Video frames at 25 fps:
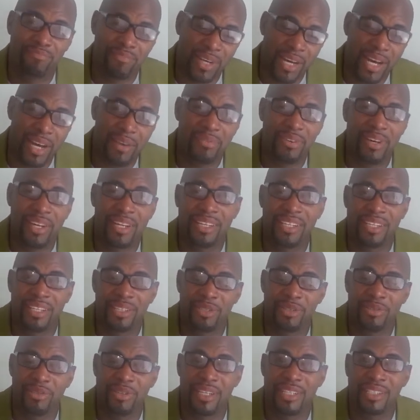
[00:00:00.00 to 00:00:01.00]
I've had an
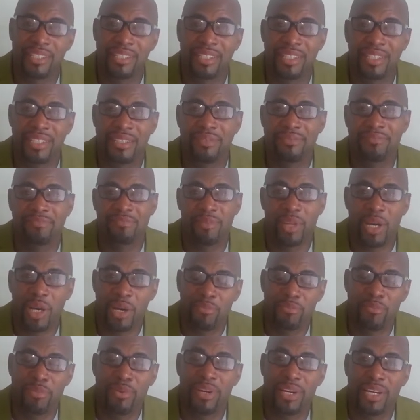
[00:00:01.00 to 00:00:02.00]
interesting
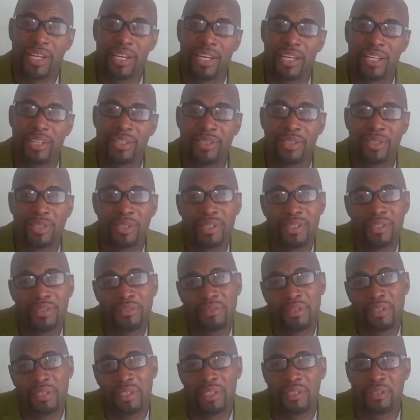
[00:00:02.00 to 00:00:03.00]
upbringing or
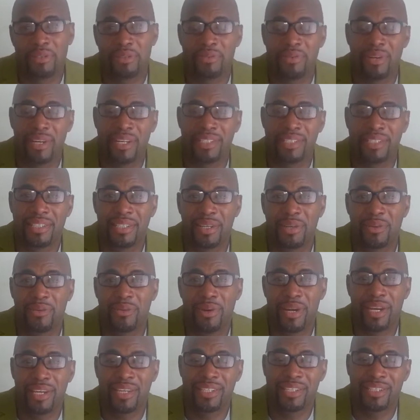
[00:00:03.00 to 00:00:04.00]
an interesting
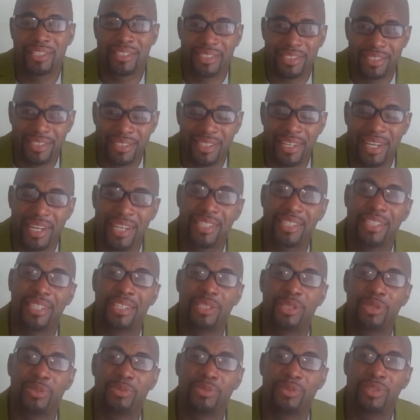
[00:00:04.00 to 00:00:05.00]
way to
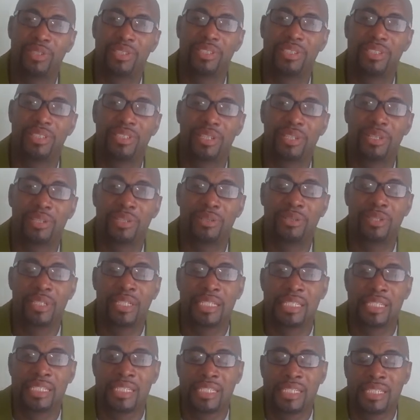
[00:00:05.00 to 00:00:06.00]
adulthood. So
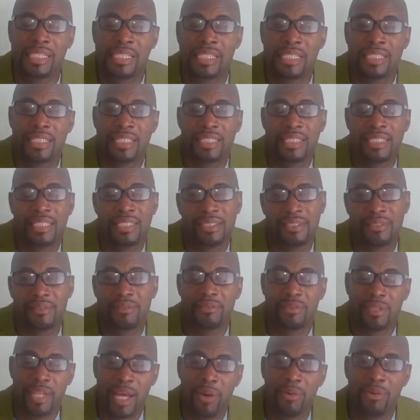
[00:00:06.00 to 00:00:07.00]
uh,
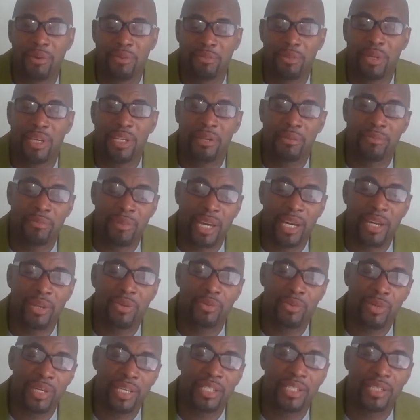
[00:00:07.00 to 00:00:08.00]
that would be the
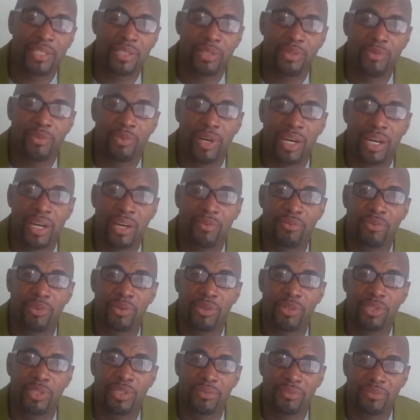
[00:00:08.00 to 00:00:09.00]
main reason why I
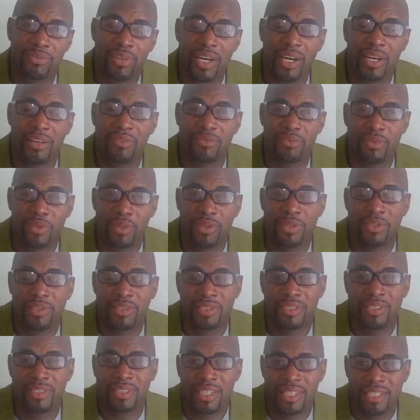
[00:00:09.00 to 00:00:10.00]
wrote Survive, Raw
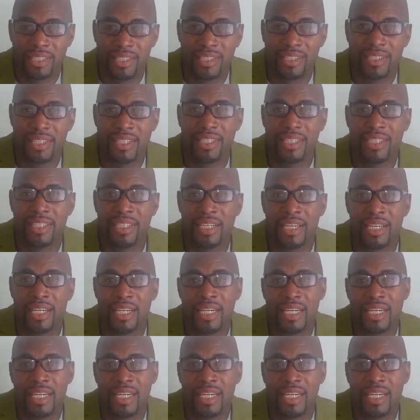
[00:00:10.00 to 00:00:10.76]
and Unedited.